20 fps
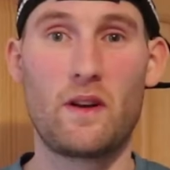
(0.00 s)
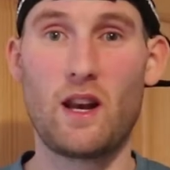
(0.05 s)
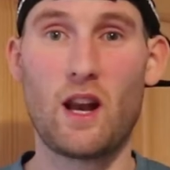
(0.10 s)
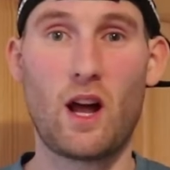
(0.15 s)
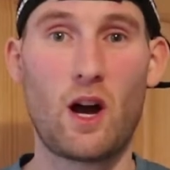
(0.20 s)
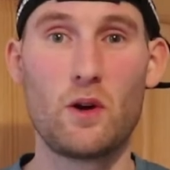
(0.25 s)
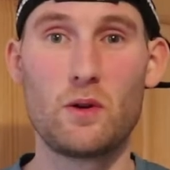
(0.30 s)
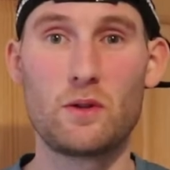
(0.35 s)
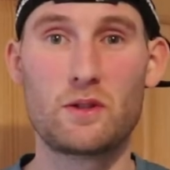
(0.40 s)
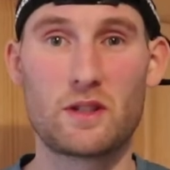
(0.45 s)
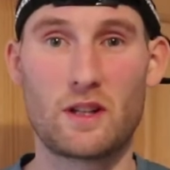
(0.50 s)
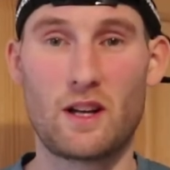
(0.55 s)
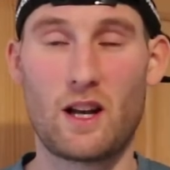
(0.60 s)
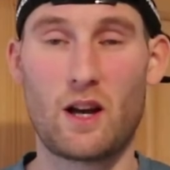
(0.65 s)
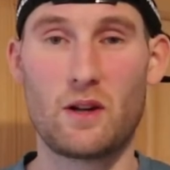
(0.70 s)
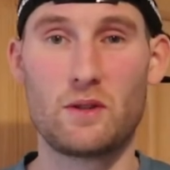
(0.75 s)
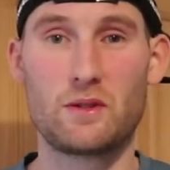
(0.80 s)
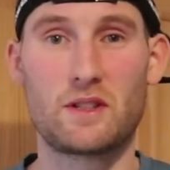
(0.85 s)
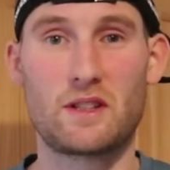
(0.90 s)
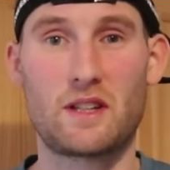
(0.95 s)
loads and
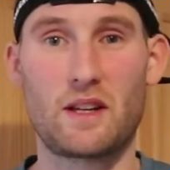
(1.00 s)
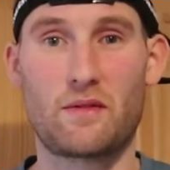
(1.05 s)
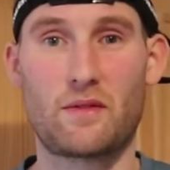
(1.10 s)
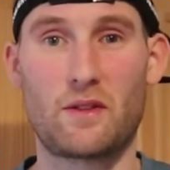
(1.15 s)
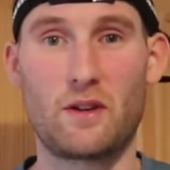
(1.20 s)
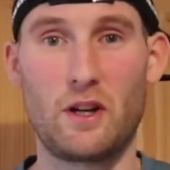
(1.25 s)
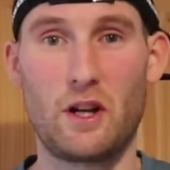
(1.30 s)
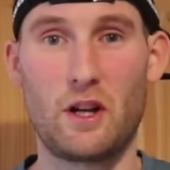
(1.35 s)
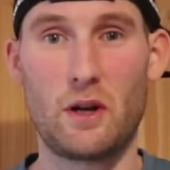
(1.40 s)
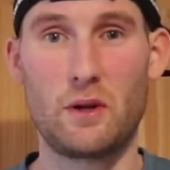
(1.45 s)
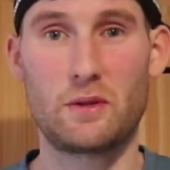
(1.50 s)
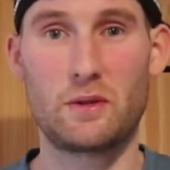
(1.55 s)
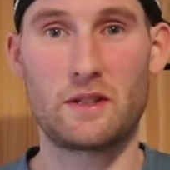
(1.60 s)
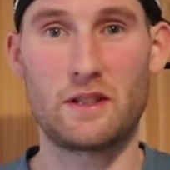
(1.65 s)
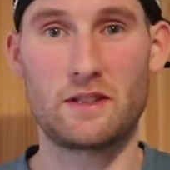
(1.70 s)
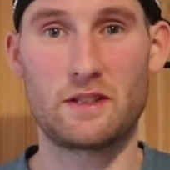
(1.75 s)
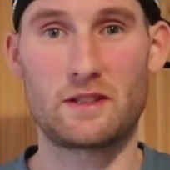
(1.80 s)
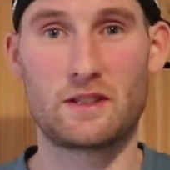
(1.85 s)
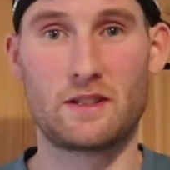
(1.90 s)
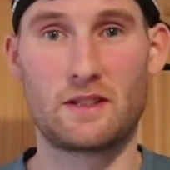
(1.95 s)
loads of different
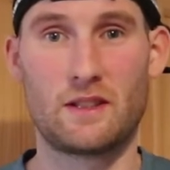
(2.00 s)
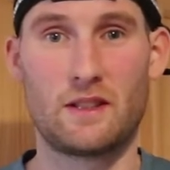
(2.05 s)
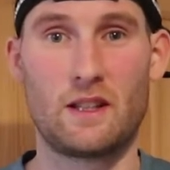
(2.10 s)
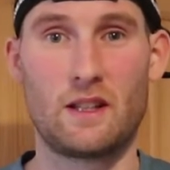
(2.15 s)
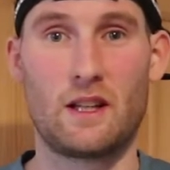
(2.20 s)
uses.